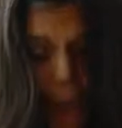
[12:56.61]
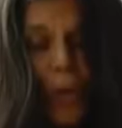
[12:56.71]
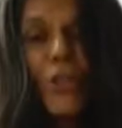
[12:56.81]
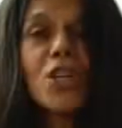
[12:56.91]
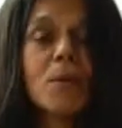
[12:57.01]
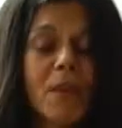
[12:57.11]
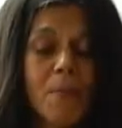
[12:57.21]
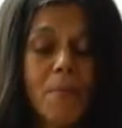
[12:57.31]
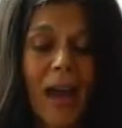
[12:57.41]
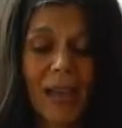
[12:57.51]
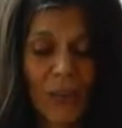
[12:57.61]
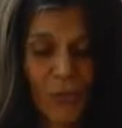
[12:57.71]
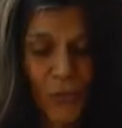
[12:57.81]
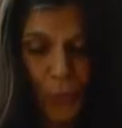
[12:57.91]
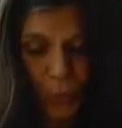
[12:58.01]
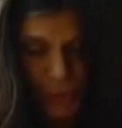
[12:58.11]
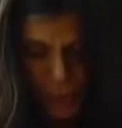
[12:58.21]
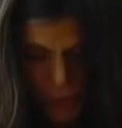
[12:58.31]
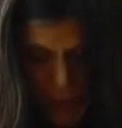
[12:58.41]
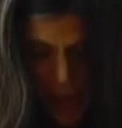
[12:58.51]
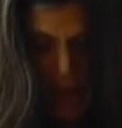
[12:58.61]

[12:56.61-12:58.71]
pushing me back and forth.